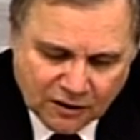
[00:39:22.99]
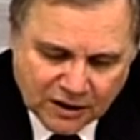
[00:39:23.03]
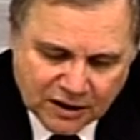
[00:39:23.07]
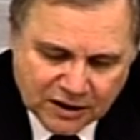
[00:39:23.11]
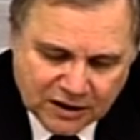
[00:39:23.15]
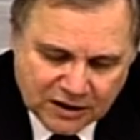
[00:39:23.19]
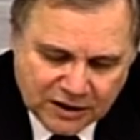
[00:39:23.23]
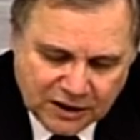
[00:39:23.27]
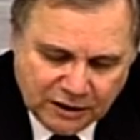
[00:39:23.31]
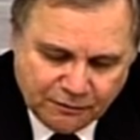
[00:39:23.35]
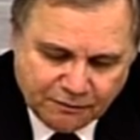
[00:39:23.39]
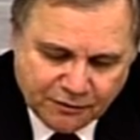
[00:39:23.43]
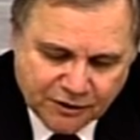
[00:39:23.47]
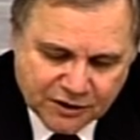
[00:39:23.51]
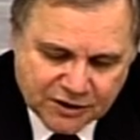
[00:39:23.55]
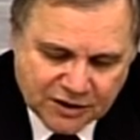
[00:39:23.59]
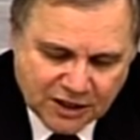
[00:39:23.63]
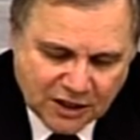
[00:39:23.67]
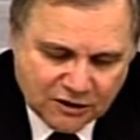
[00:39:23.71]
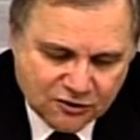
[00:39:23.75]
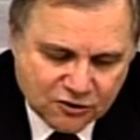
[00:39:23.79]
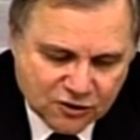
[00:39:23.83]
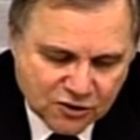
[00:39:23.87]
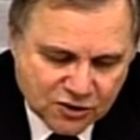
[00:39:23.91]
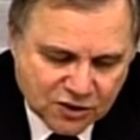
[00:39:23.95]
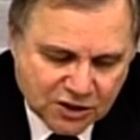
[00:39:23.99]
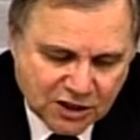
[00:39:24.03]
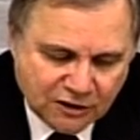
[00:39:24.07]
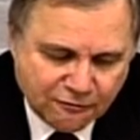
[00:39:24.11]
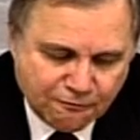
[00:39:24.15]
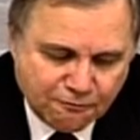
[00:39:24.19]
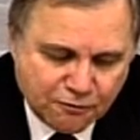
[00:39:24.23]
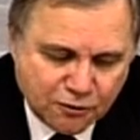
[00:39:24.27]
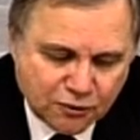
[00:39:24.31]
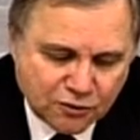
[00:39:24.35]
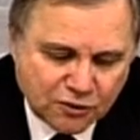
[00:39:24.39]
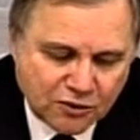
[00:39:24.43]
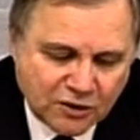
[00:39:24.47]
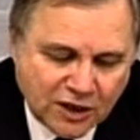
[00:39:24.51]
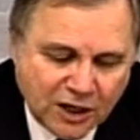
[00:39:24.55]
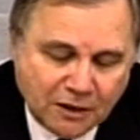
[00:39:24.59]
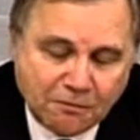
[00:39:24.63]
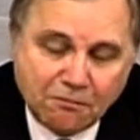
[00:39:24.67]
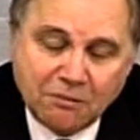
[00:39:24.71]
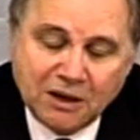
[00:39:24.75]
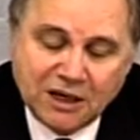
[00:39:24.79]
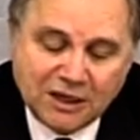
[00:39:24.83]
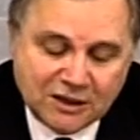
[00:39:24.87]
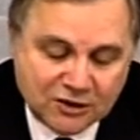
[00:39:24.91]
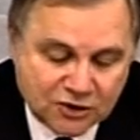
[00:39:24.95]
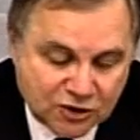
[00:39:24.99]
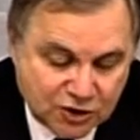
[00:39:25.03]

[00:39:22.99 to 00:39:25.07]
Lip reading: and deep recessions have put their balance